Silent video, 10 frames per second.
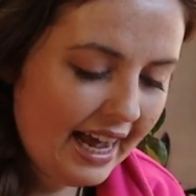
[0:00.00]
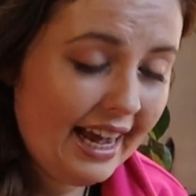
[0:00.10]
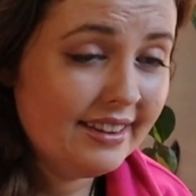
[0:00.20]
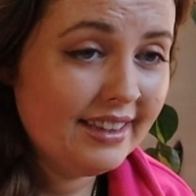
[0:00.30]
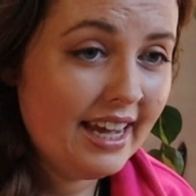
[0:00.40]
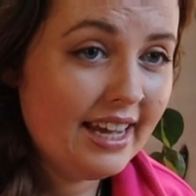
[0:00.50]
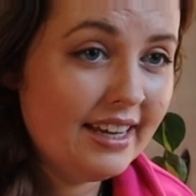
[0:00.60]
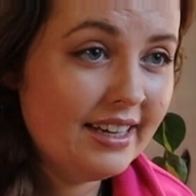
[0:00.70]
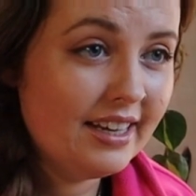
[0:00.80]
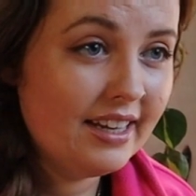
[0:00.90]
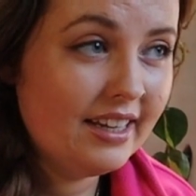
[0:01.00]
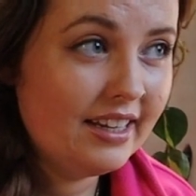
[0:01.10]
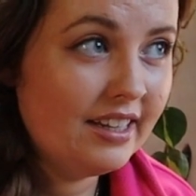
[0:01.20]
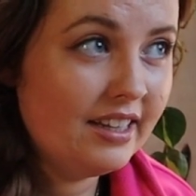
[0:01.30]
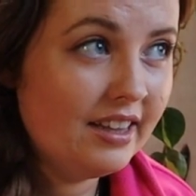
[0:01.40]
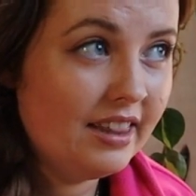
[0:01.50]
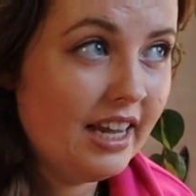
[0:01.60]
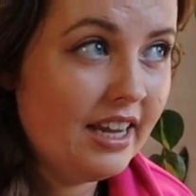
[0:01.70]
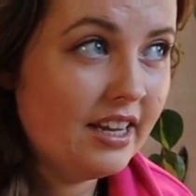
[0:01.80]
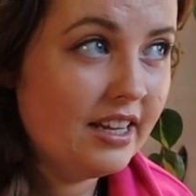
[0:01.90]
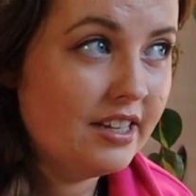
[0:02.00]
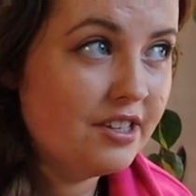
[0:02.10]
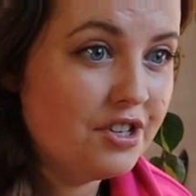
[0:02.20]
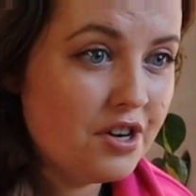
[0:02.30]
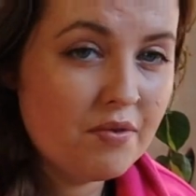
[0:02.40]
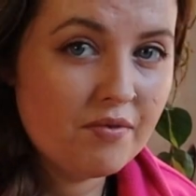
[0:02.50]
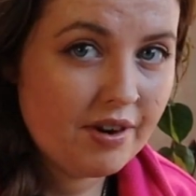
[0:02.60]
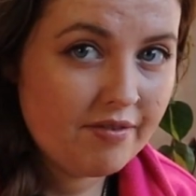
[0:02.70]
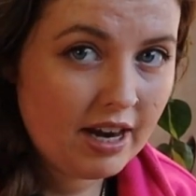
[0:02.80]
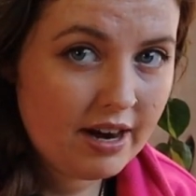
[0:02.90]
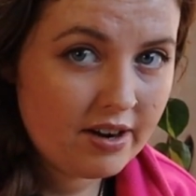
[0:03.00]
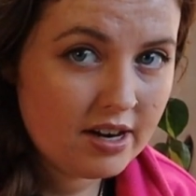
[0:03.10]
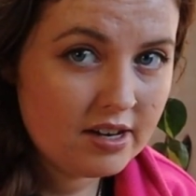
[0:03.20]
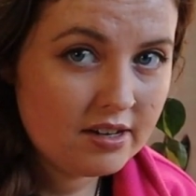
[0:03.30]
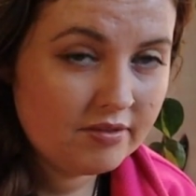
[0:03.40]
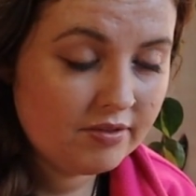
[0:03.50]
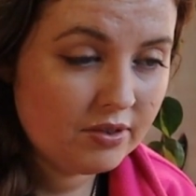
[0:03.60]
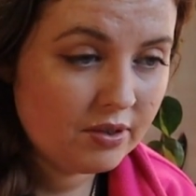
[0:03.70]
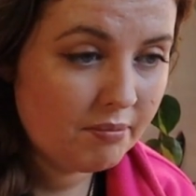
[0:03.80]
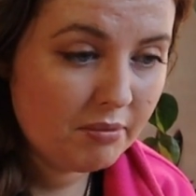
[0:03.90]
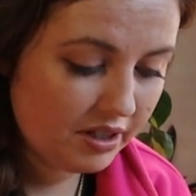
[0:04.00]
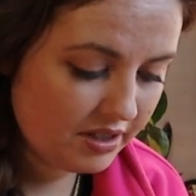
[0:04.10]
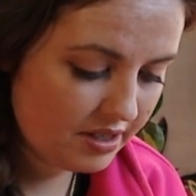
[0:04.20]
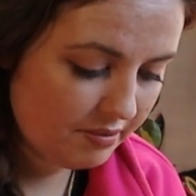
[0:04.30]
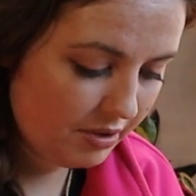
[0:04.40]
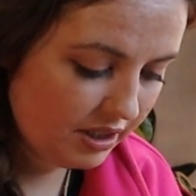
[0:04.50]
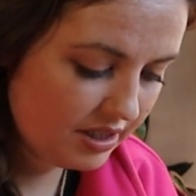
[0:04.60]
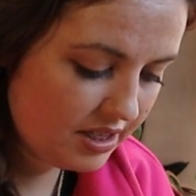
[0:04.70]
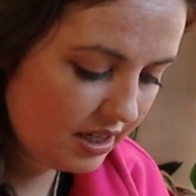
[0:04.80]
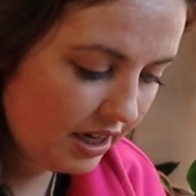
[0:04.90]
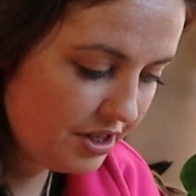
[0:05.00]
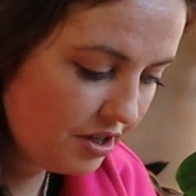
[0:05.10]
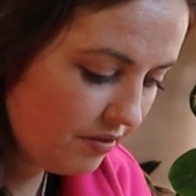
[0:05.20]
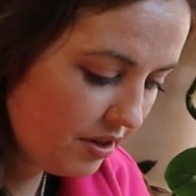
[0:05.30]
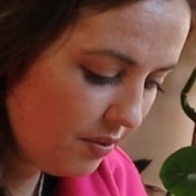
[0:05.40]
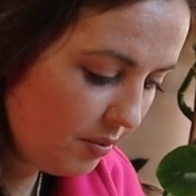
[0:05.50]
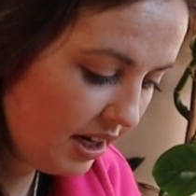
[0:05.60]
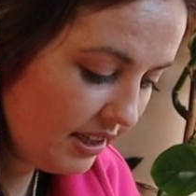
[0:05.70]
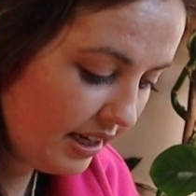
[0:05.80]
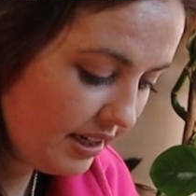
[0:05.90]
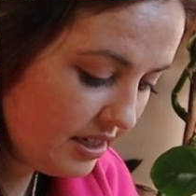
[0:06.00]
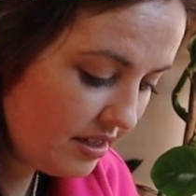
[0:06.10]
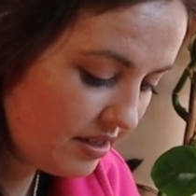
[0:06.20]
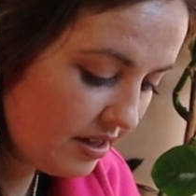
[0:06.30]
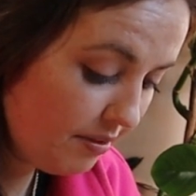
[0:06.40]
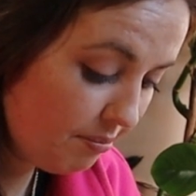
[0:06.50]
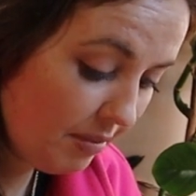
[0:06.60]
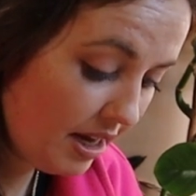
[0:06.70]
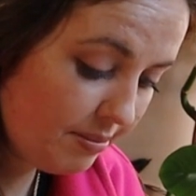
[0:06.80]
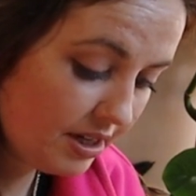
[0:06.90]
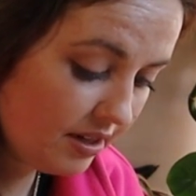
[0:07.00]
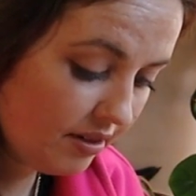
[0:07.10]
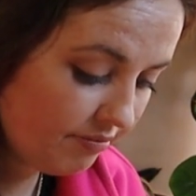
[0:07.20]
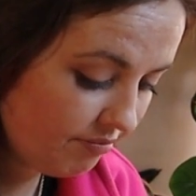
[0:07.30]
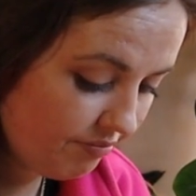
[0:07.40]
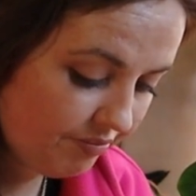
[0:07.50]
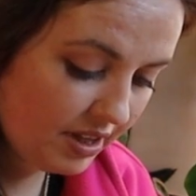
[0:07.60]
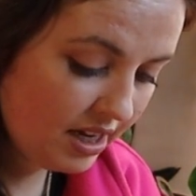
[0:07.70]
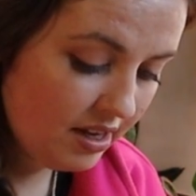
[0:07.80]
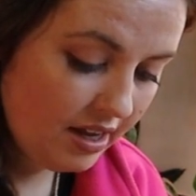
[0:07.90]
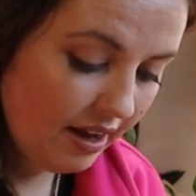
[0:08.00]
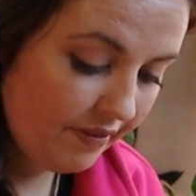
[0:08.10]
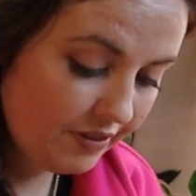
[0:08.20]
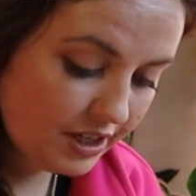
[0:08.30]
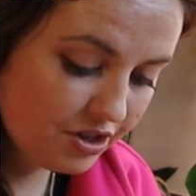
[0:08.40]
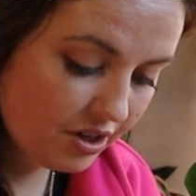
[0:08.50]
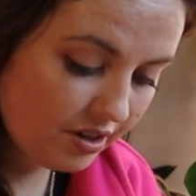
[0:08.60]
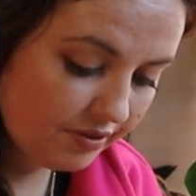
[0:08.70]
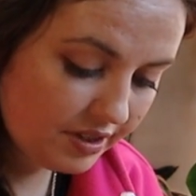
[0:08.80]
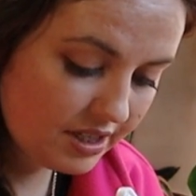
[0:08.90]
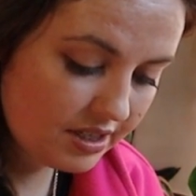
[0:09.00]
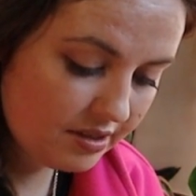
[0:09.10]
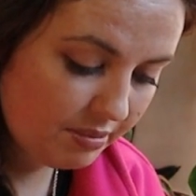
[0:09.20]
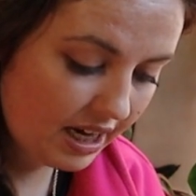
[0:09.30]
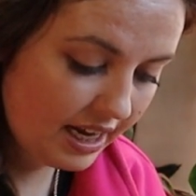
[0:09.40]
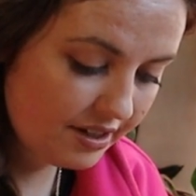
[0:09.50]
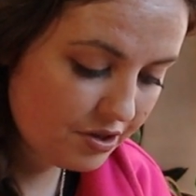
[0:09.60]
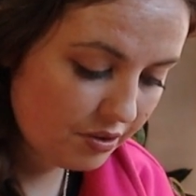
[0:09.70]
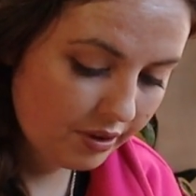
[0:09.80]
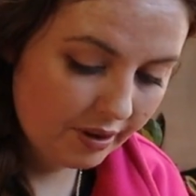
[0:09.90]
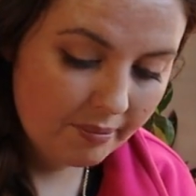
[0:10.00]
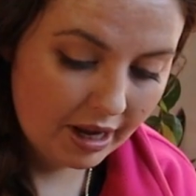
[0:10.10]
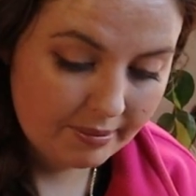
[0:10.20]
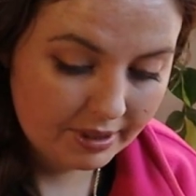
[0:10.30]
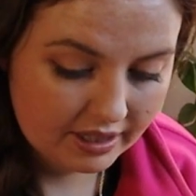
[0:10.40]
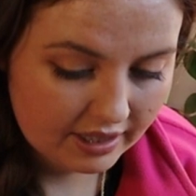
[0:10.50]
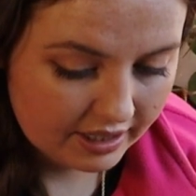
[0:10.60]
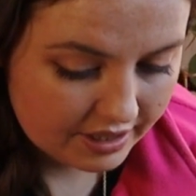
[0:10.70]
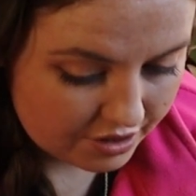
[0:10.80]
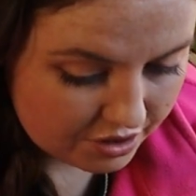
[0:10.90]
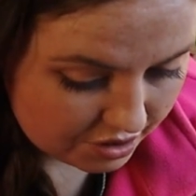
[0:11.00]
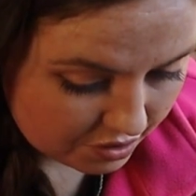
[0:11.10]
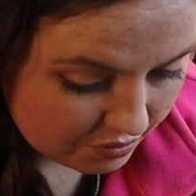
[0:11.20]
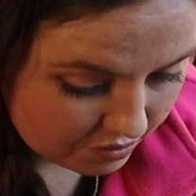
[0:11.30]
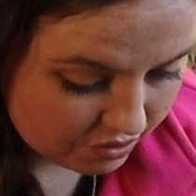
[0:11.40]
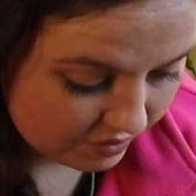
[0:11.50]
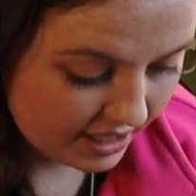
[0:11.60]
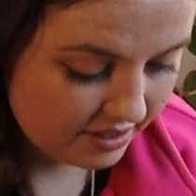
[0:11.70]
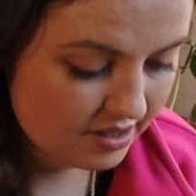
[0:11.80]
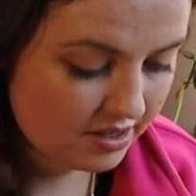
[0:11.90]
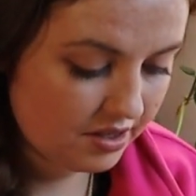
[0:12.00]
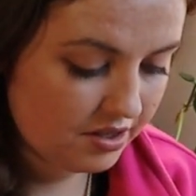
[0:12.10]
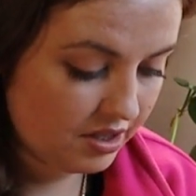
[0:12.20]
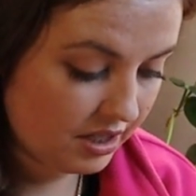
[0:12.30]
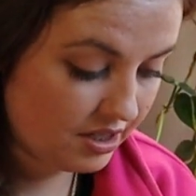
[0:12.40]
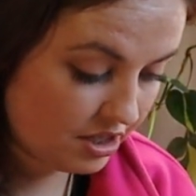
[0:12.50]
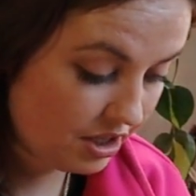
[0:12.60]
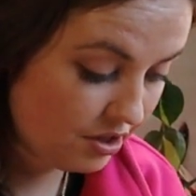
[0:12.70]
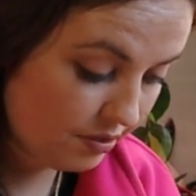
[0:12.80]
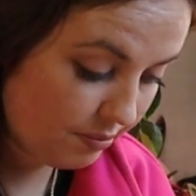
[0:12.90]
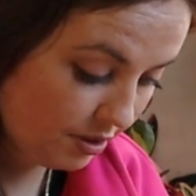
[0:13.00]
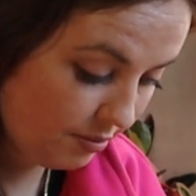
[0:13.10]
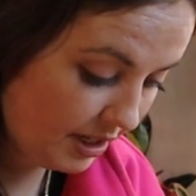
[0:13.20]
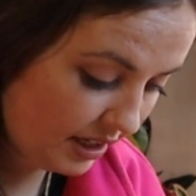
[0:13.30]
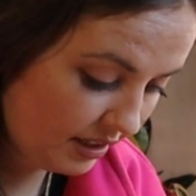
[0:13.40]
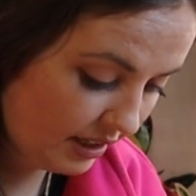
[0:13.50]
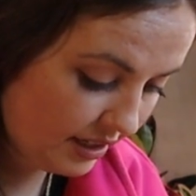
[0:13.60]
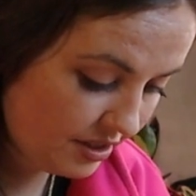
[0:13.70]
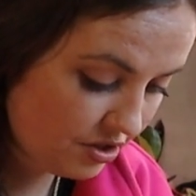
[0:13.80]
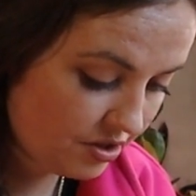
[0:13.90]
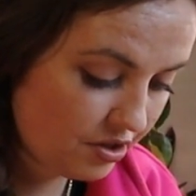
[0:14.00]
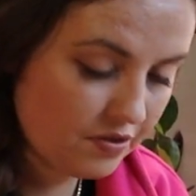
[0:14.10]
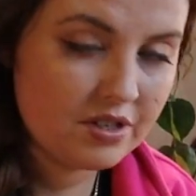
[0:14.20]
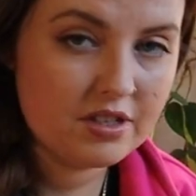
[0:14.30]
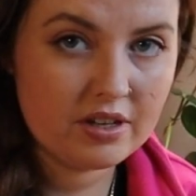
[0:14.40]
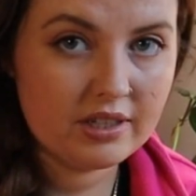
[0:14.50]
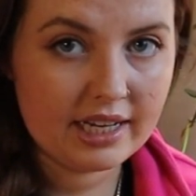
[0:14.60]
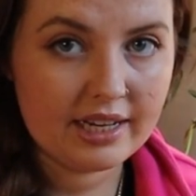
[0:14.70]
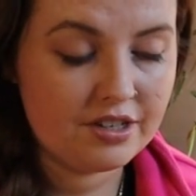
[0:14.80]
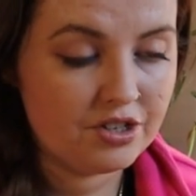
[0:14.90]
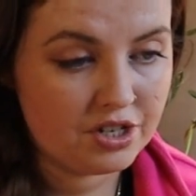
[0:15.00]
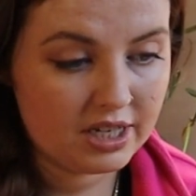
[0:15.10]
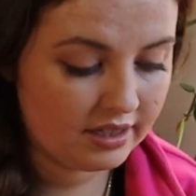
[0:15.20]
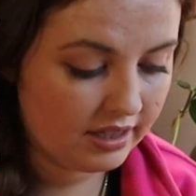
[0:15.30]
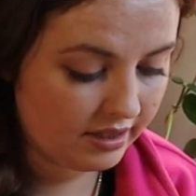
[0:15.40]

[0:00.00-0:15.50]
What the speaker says: And then they don't reflower for months and months. I don't know why that is. It may be a feature of this plant, or it may be that it's too stressed to continue blooming and that it just uses all that energy and